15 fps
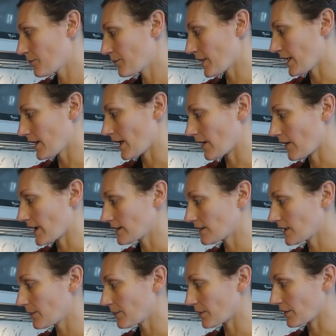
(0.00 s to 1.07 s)
but I like
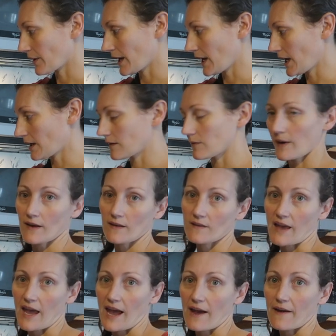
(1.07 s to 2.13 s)
to keep it on hand to make
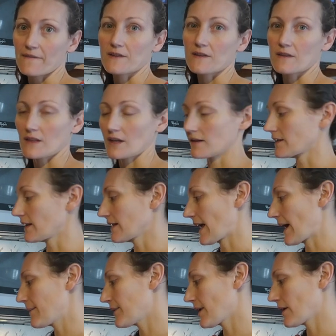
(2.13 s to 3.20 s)
salves and things like that,